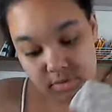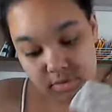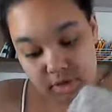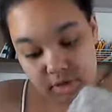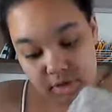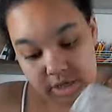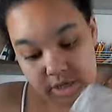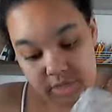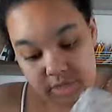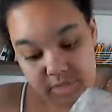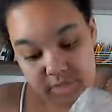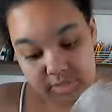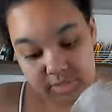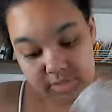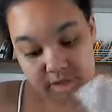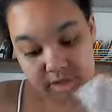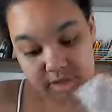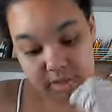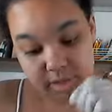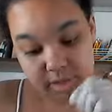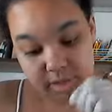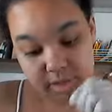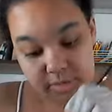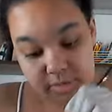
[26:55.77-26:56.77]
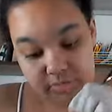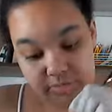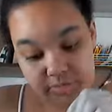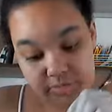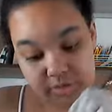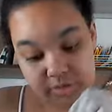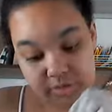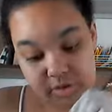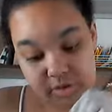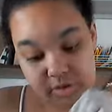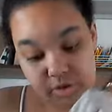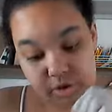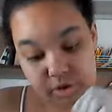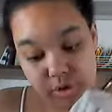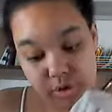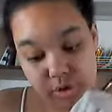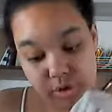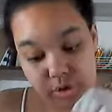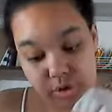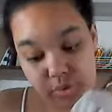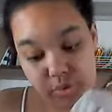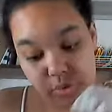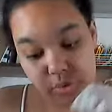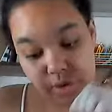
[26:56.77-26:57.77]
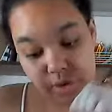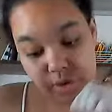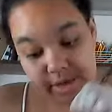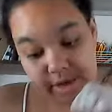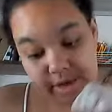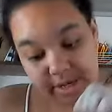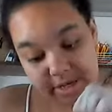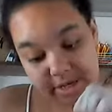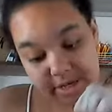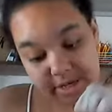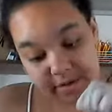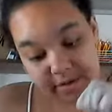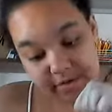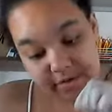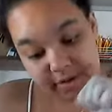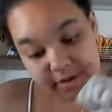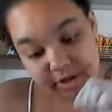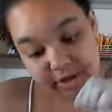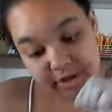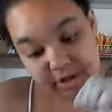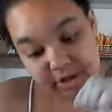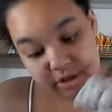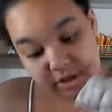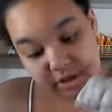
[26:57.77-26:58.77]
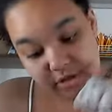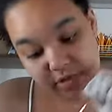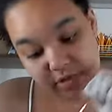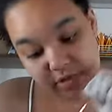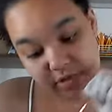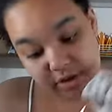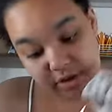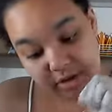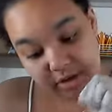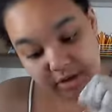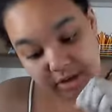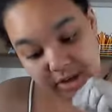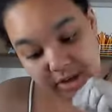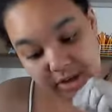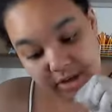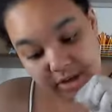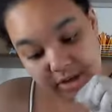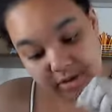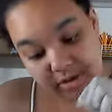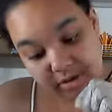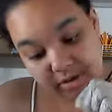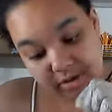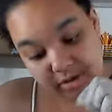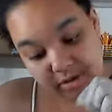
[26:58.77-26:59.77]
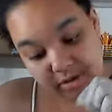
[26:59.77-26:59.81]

customs coming. So I need to finish these fairly